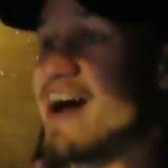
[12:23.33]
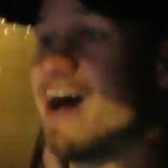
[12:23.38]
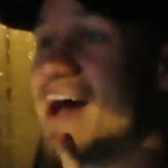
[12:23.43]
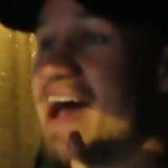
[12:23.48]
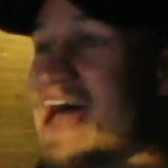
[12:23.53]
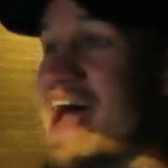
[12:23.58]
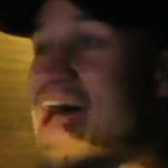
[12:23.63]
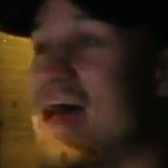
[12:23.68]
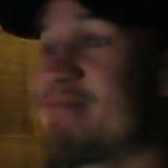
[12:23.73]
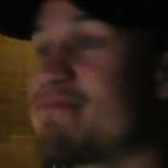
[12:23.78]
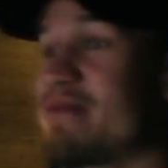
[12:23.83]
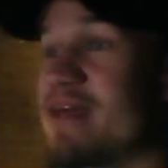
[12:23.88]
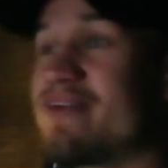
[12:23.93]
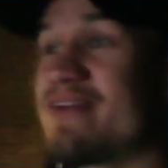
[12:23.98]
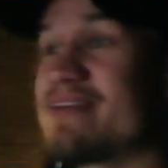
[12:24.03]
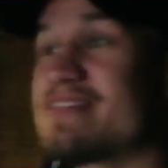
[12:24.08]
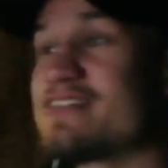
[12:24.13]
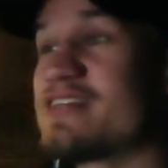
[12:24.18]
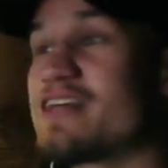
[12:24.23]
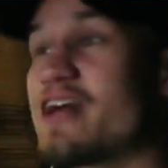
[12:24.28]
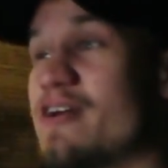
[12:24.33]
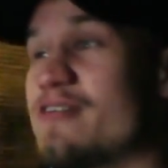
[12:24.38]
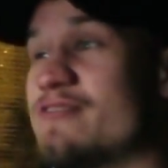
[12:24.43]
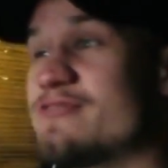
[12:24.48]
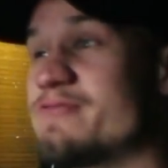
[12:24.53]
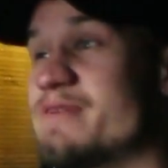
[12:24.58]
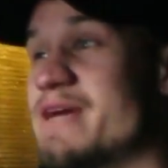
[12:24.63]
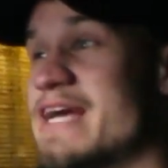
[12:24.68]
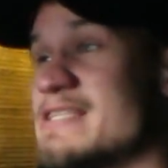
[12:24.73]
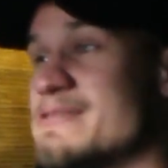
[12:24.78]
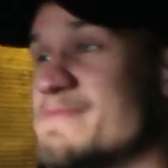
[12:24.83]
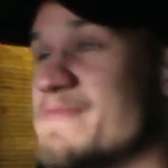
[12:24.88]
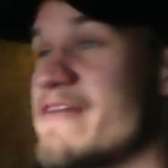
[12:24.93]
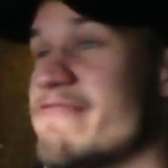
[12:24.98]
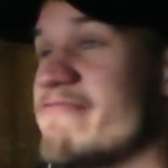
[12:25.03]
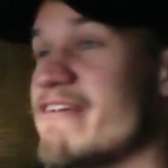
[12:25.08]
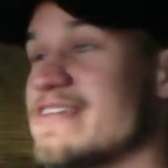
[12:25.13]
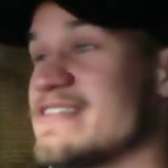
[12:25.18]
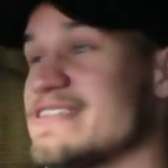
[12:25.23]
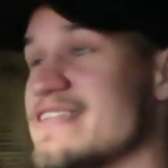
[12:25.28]
I am going to go to
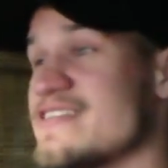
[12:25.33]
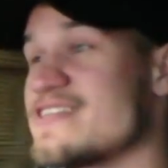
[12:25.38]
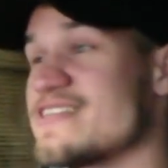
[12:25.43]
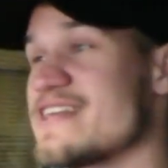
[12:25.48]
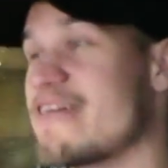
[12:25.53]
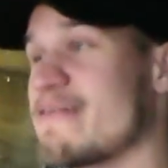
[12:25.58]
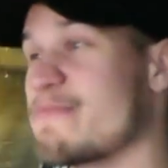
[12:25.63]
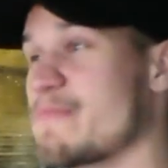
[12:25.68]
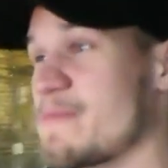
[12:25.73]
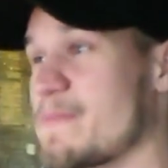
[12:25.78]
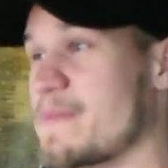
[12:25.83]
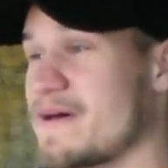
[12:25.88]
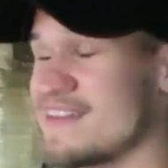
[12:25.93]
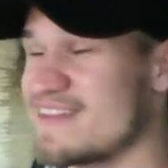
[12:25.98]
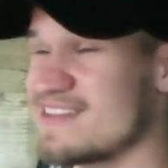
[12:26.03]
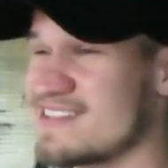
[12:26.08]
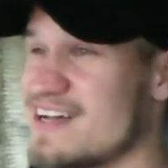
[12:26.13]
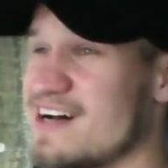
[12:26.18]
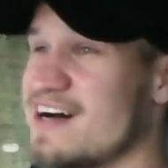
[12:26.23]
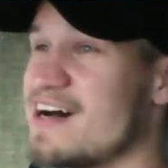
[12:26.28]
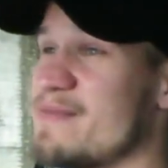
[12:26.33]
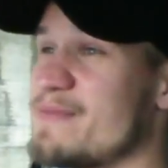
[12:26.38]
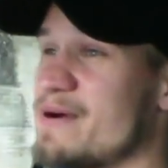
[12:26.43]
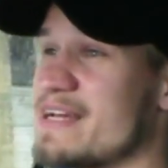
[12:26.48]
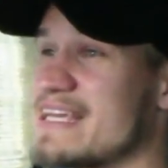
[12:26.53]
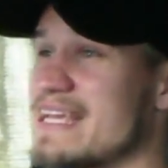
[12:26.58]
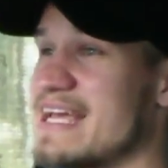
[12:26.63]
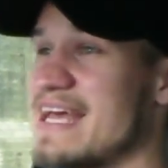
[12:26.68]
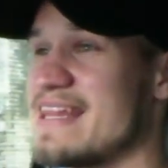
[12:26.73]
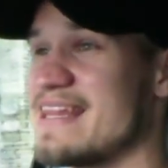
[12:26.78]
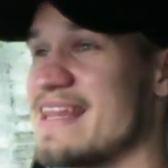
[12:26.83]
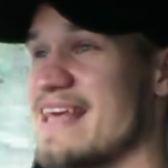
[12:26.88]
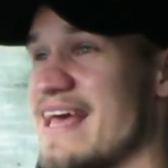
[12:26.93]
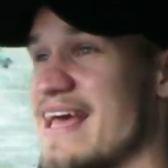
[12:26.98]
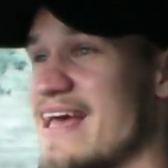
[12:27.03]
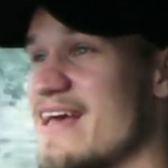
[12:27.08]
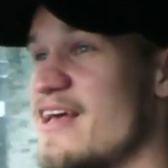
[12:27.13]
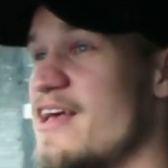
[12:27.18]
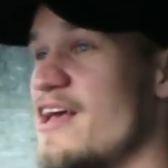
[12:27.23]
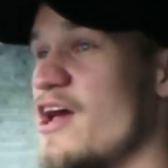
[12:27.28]
SB Race Engineering, but by the time I get
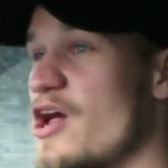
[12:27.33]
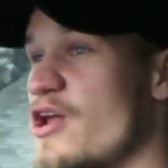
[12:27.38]
there,